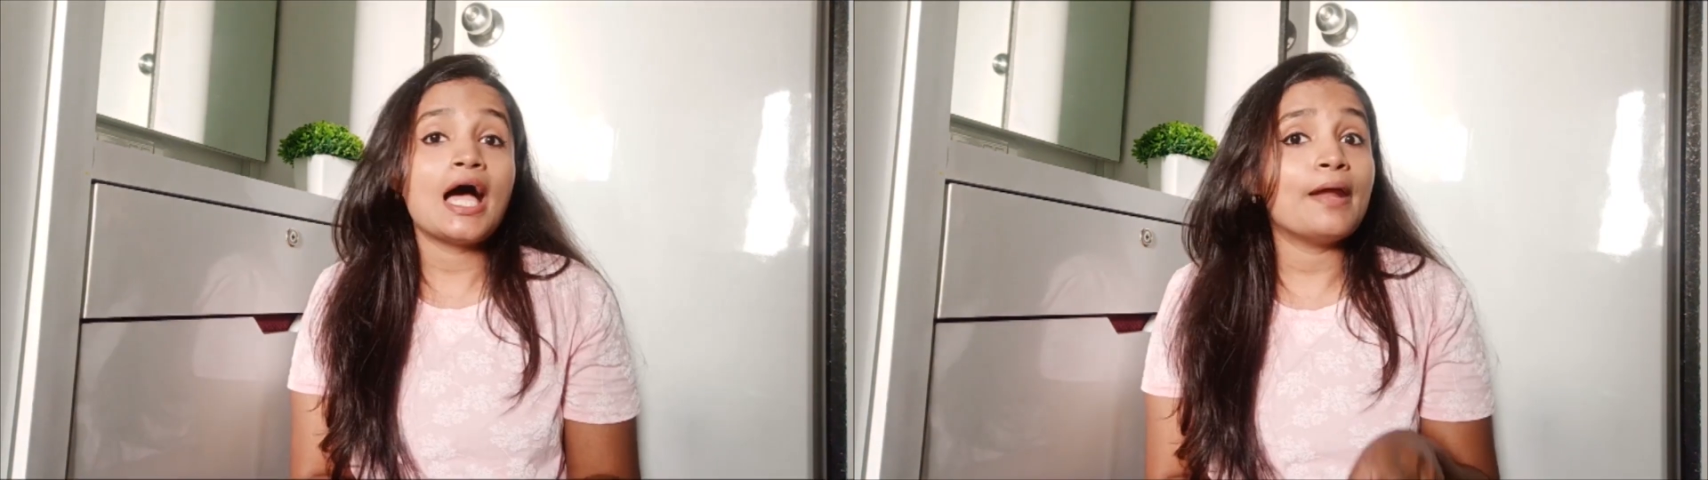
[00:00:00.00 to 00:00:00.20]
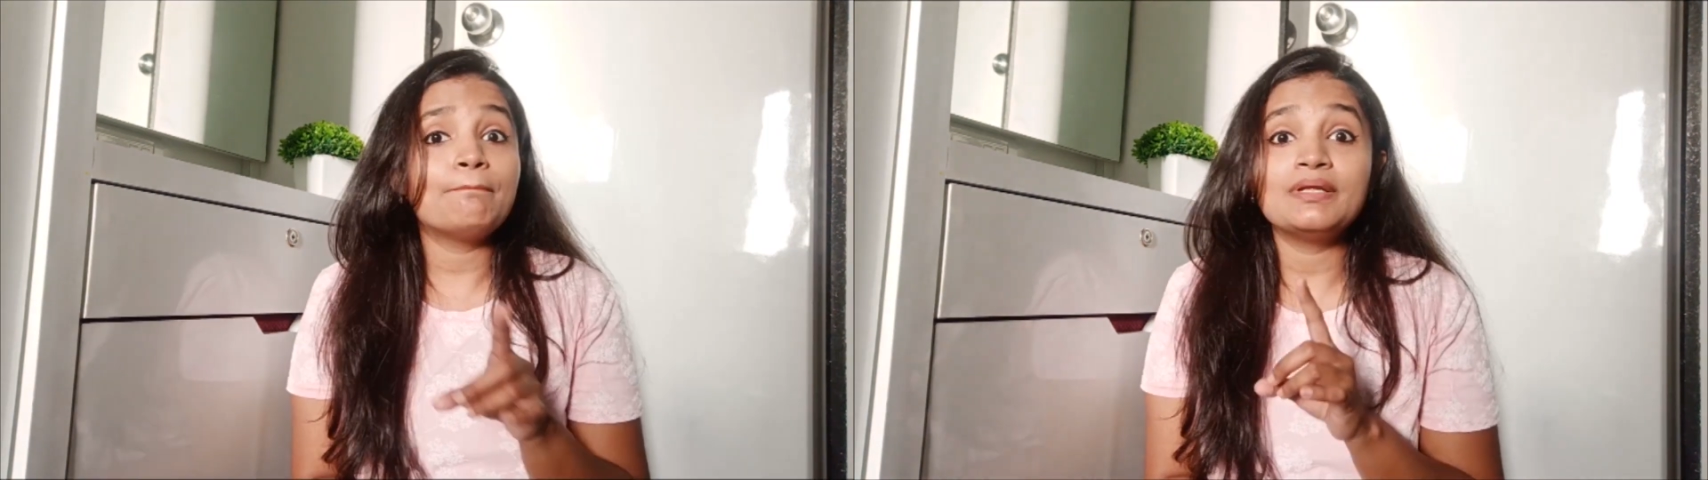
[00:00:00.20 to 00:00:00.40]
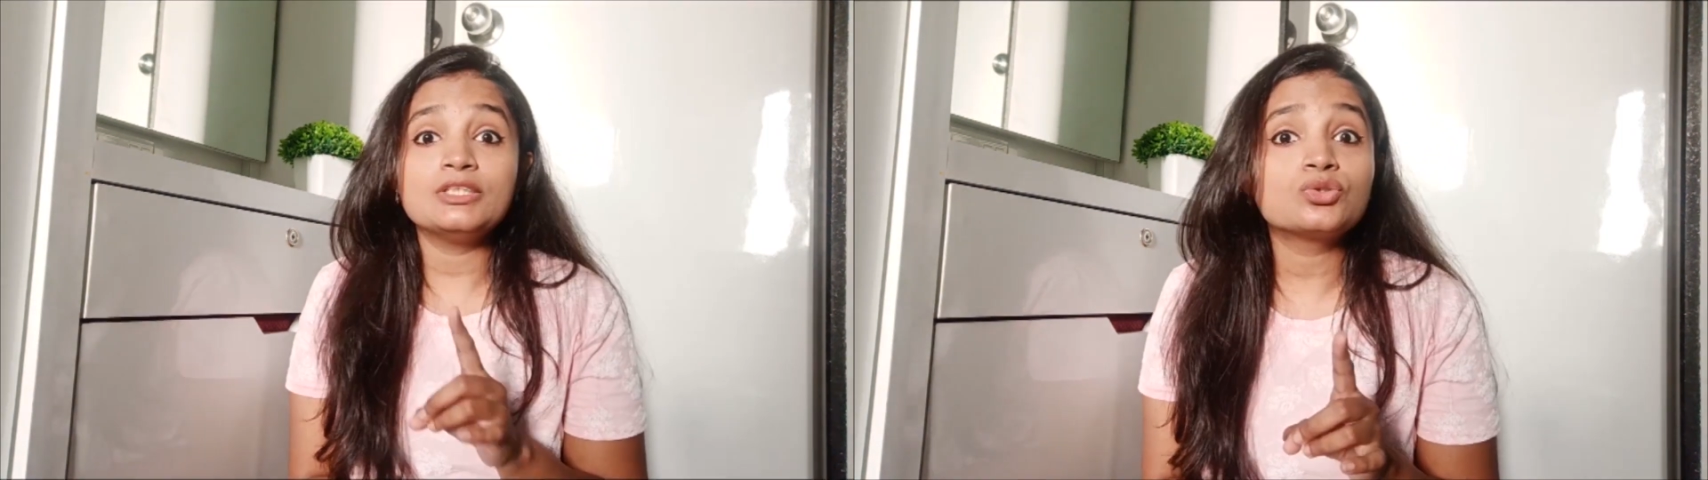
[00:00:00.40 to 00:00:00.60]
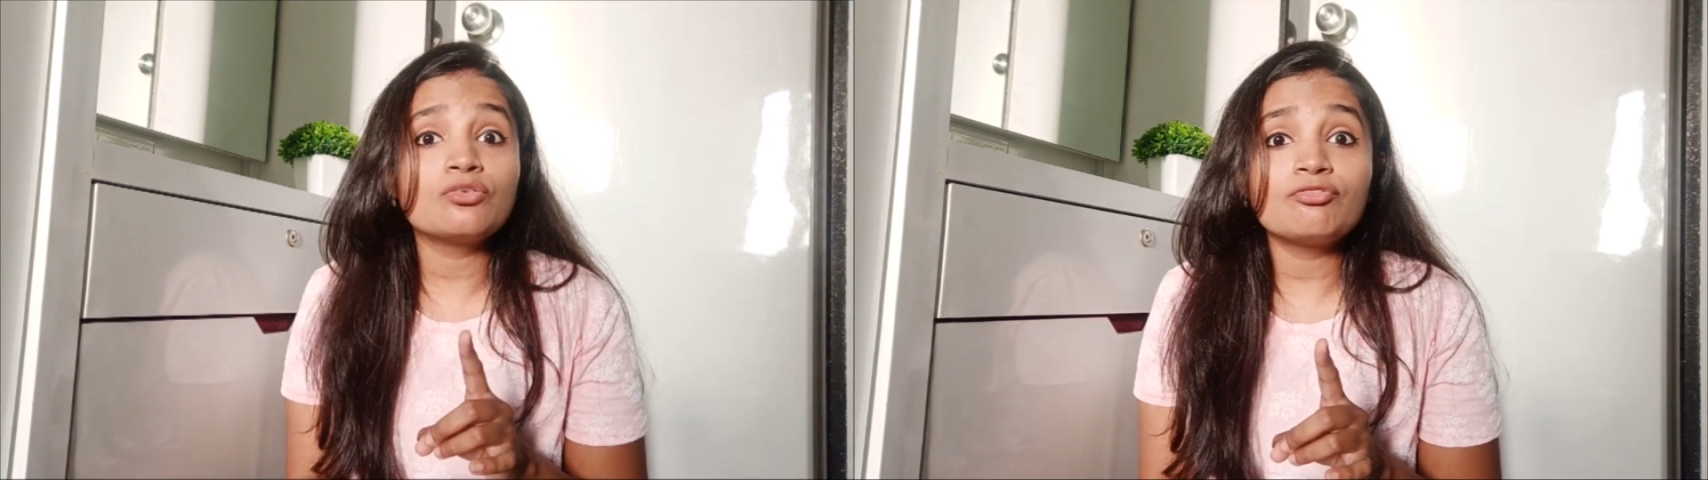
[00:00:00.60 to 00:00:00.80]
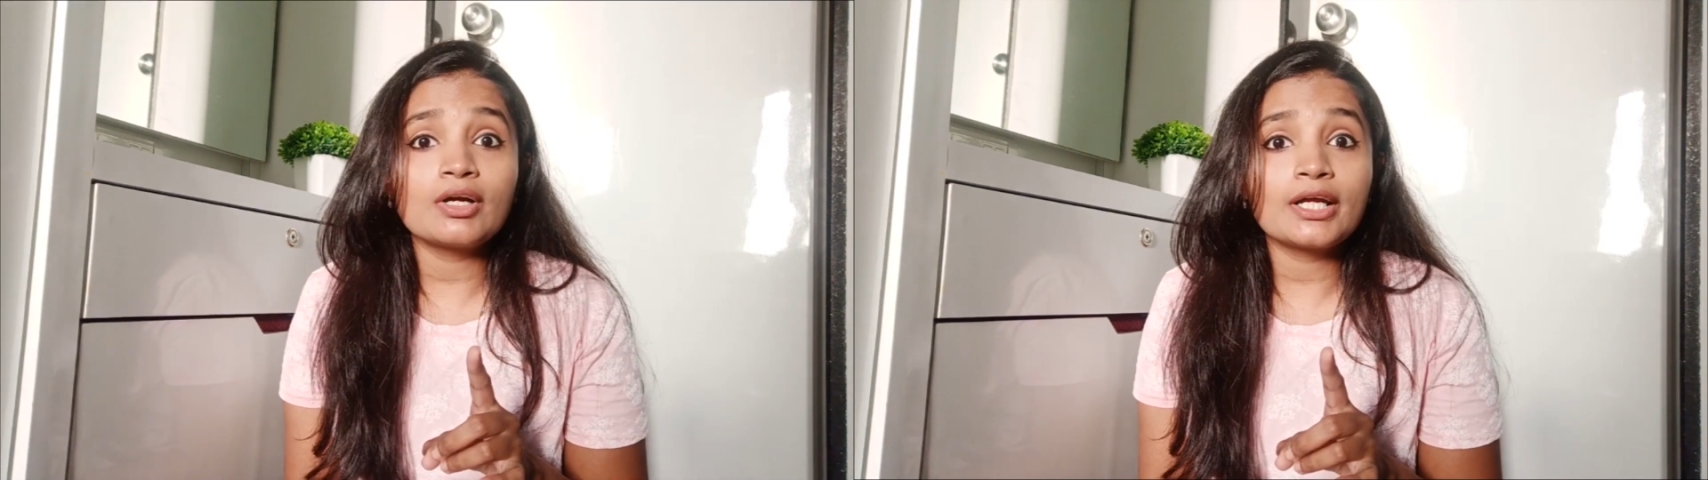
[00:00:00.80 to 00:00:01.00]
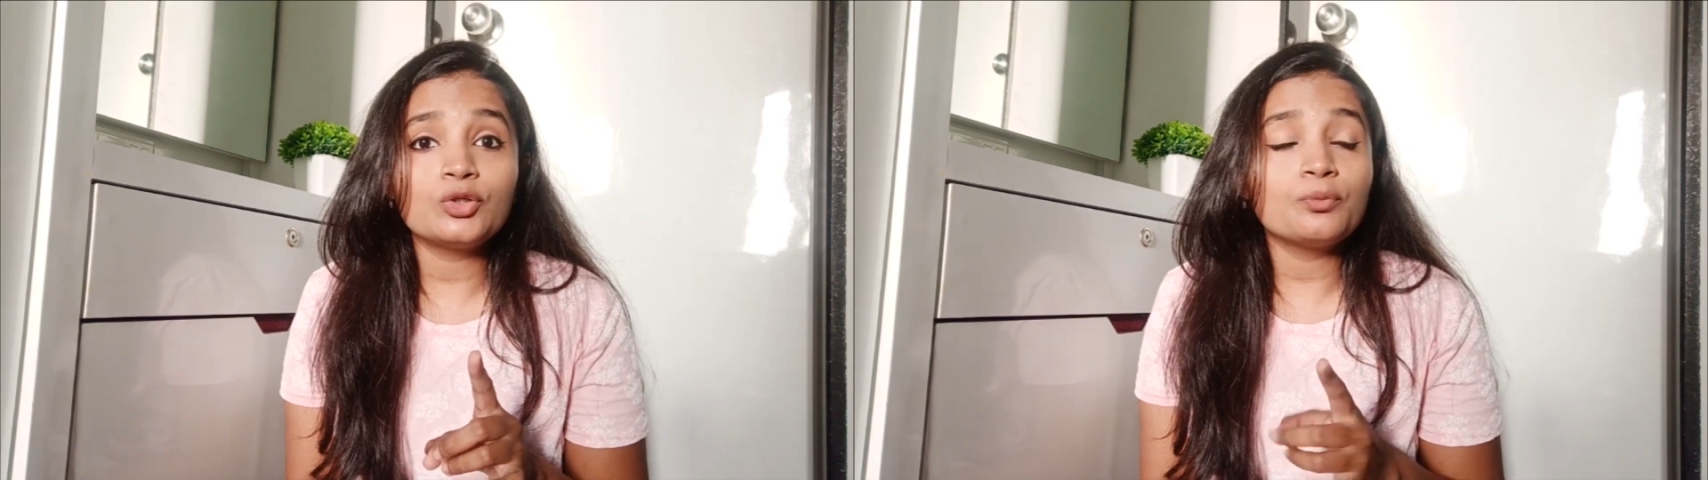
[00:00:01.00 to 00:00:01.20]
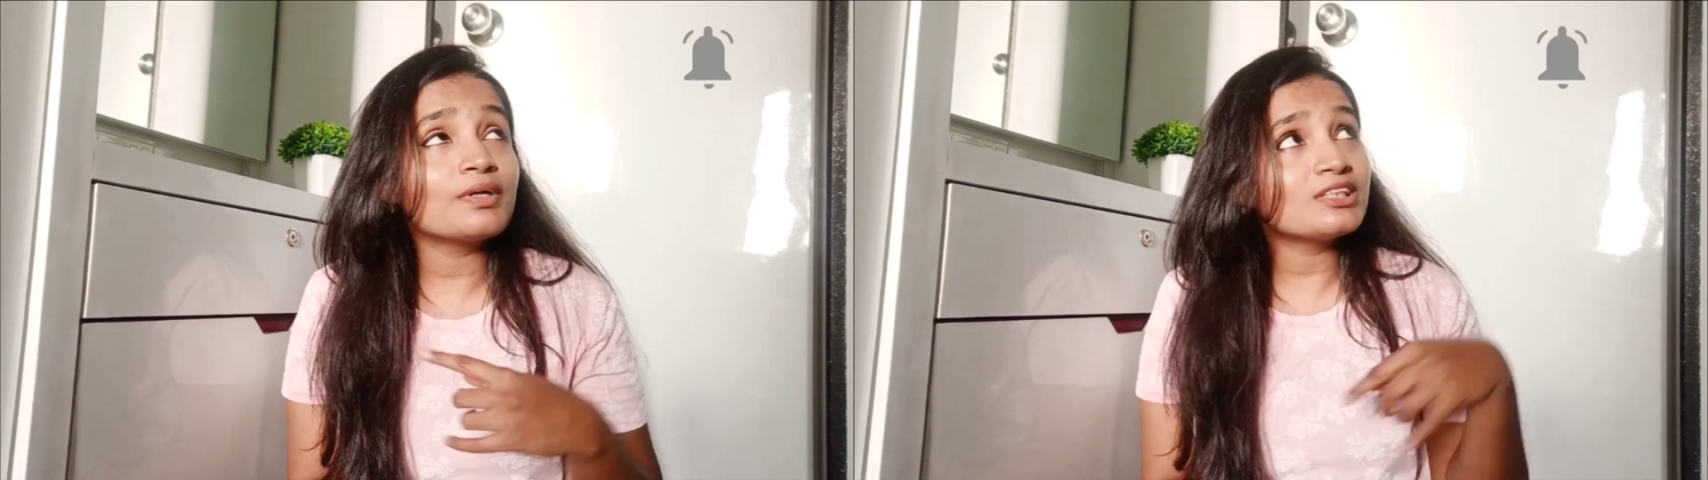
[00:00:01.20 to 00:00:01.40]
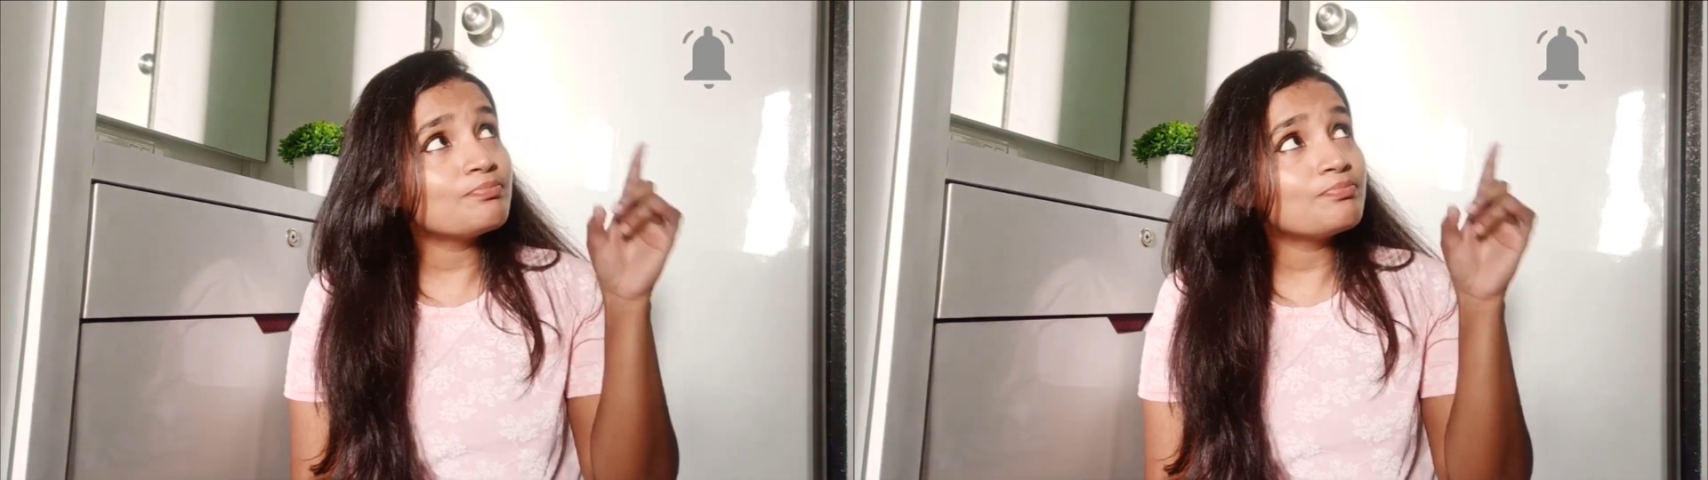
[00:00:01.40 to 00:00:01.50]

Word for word: And please don't forget to press